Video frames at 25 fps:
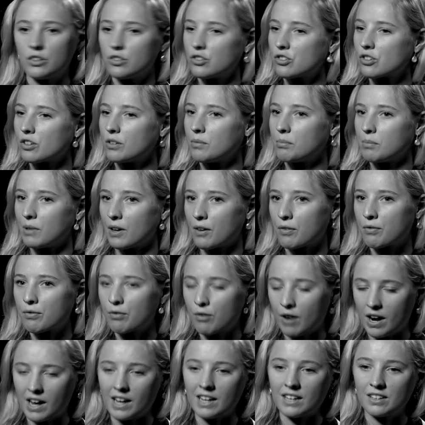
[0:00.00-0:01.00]
you shouldn't be
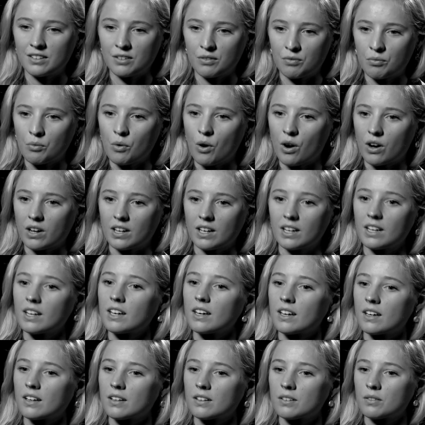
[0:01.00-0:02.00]
afraid of working
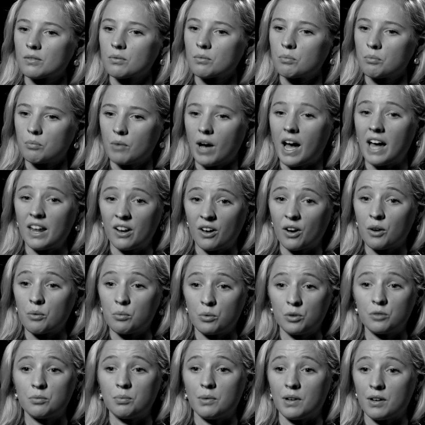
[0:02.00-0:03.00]
here. And I
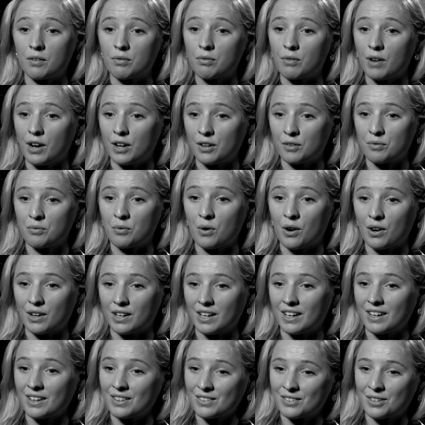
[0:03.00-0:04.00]
would be afraid of
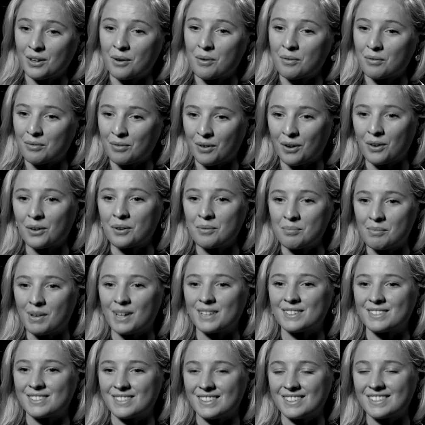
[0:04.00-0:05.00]
working at some of our
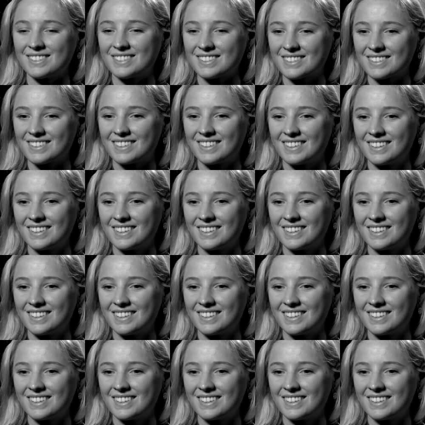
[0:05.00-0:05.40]
competitors.